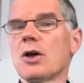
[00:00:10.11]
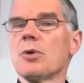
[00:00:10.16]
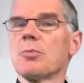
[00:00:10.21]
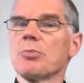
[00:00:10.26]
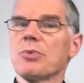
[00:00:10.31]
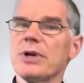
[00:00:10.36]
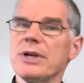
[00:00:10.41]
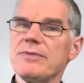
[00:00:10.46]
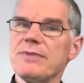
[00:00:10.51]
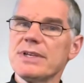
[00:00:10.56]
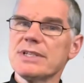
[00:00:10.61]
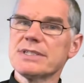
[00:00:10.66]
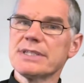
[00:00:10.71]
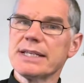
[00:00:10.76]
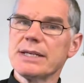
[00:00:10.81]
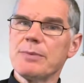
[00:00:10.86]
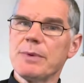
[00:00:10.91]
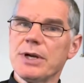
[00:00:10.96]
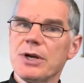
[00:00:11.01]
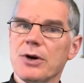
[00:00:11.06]

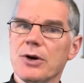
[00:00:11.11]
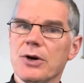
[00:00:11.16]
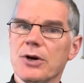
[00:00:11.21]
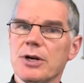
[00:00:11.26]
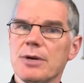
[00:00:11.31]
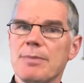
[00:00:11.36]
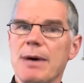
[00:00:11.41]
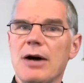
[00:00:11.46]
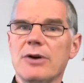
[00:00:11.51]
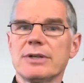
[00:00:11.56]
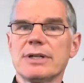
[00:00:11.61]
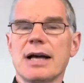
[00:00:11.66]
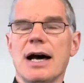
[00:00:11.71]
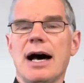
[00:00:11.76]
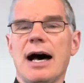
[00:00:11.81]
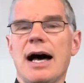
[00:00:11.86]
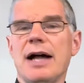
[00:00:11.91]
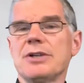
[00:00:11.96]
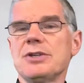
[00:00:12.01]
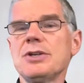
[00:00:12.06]
Previously, we heard about
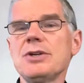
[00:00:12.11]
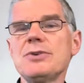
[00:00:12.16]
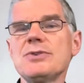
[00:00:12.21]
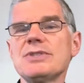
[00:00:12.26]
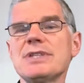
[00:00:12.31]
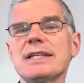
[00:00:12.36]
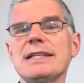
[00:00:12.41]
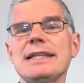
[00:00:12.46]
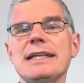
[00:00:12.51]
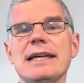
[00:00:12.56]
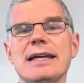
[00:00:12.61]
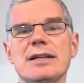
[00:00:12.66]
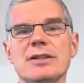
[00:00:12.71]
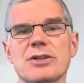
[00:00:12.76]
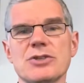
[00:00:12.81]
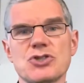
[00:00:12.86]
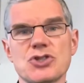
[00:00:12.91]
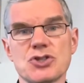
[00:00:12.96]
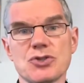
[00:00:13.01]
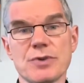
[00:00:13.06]
God using the
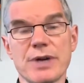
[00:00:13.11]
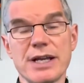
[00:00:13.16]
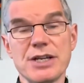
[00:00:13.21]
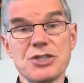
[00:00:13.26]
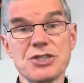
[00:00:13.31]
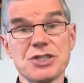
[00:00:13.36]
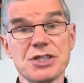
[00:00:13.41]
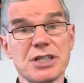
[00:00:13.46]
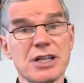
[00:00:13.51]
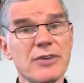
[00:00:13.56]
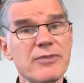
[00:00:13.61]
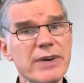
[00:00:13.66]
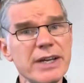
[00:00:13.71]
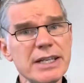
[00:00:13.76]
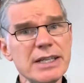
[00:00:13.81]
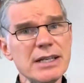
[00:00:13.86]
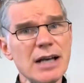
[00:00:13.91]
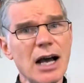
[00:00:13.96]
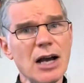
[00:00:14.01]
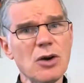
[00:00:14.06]
illustration of
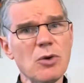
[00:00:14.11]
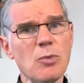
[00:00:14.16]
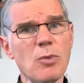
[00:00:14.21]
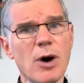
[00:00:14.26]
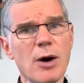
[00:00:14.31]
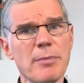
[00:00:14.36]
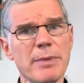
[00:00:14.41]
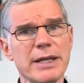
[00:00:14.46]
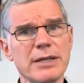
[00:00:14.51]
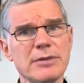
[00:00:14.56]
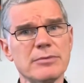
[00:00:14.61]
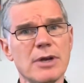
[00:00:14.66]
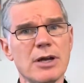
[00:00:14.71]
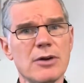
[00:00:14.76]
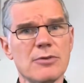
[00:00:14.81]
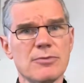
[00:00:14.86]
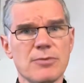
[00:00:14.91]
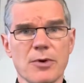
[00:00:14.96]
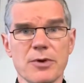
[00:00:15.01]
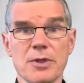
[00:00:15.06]
a young woman
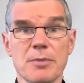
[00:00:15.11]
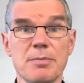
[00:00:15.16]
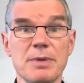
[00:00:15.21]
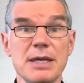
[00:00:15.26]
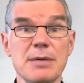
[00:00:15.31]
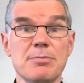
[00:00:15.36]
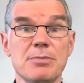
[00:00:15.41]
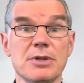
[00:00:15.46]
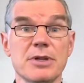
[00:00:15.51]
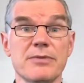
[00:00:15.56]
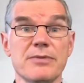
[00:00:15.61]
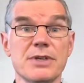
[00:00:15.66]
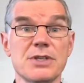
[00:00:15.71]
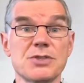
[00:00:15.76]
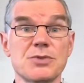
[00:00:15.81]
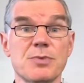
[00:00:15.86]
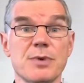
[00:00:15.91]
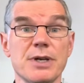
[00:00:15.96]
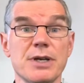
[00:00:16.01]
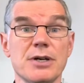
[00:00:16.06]
for the people of
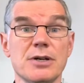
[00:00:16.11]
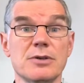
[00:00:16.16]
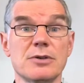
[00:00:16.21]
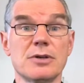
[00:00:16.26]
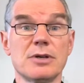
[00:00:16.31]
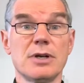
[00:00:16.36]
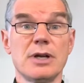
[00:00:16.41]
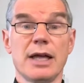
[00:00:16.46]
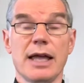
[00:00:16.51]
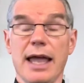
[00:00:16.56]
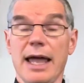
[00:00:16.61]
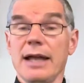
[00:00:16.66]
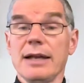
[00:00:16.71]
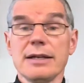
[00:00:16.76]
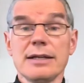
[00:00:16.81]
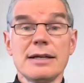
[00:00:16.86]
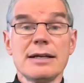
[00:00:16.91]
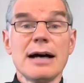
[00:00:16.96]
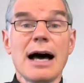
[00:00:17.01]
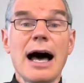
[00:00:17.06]
Israel,
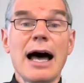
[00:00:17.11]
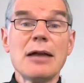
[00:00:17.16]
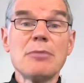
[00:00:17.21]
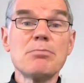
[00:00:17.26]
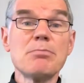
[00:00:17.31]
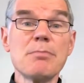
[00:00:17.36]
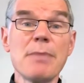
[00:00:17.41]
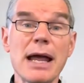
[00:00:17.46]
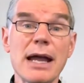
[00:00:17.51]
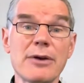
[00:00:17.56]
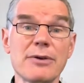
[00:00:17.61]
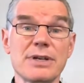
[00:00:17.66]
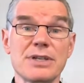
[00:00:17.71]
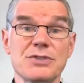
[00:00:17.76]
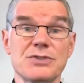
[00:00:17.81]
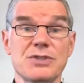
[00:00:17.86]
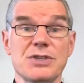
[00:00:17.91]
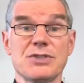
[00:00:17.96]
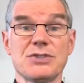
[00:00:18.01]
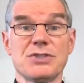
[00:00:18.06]
and God
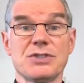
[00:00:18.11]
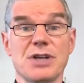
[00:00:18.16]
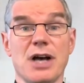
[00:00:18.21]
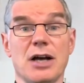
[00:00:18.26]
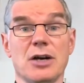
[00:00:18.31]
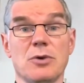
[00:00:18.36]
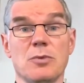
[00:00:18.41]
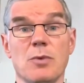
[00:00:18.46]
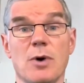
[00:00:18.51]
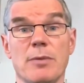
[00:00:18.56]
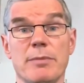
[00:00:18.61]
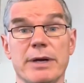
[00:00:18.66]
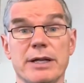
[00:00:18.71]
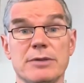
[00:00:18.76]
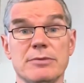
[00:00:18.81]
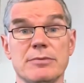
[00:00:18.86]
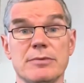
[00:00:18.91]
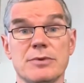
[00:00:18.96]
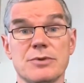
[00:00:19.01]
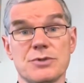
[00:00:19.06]
marries this young
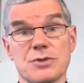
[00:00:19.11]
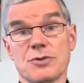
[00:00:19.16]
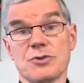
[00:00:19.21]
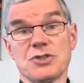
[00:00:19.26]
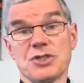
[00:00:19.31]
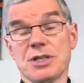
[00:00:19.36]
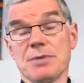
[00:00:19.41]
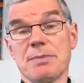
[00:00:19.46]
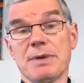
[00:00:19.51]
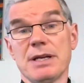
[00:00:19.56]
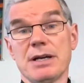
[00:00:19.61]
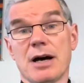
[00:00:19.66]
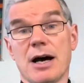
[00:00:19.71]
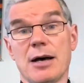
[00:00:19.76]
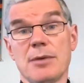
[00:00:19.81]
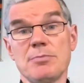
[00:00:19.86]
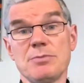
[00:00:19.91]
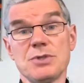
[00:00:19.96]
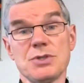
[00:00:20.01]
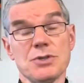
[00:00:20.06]
woman, so she
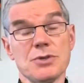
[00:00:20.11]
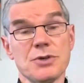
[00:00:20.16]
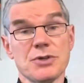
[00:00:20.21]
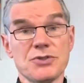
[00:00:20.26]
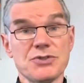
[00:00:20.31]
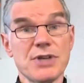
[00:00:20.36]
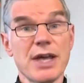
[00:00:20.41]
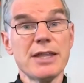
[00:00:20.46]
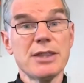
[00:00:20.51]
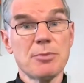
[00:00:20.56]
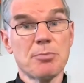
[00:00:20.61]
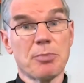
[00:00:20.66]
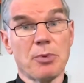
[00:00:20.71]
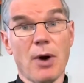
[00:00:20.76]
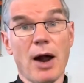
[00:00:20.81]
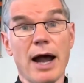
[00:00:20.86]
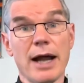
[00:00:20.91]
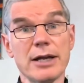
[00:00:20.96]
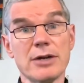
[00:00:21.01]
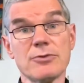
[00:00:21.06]
becomes, you could say, the
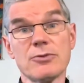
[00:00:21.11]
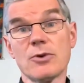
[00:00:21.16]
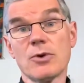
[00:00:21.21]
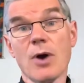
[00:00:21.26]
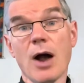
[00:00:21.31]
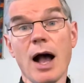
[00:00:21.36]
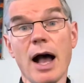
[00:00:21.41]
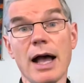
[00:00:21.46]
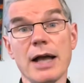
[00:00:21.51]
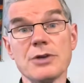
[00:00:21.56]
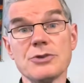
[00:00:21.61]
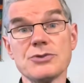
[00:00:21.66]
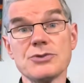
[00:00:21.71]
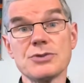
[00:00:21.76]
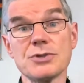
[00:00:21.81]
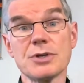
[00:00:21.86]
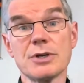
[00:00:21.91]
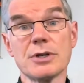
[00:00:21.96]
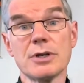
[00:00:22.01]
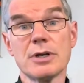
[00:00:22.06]
Bride of
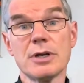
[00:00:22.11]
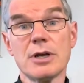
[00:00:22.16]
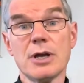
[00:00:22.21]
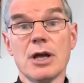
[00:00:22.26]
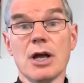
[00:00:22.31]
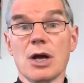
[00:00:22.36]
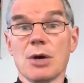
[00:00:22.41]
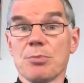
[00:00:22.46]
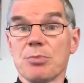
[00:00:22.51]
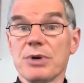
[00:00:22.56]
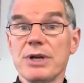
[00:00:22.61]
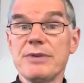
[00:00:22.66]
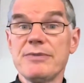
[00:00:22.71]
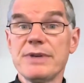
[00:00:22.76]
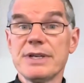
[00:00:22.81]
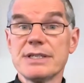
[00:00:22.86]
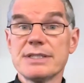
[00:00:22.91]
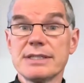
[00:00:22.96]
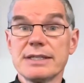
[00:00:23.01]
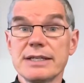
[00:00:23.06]
Christ.
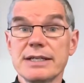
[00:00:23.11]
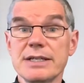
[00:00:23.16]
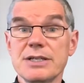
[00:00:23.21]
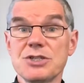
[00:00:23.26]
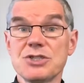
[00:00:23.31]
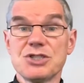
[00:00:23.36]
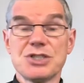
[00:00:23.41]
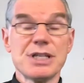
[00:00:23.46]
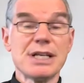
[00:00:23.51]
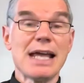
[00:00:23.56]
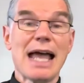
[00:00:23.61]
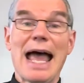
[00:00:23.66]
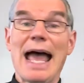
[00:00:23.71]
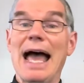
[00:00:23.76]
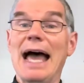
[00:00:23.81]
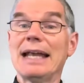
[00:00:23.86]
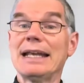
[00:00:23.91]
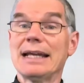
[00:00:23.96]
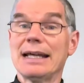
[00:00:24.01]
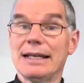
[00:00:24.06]
Previously, she
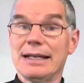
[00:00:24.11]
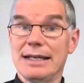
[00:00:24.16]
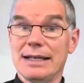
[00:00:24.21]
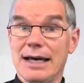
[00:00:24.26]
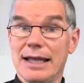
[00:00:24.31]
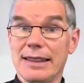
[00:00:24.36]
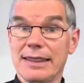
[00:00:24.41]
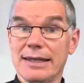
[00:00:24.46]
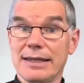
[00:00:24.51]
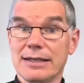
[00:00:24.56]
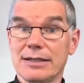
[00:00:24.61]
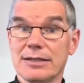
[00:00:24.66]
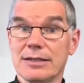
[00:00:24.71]
had nothing,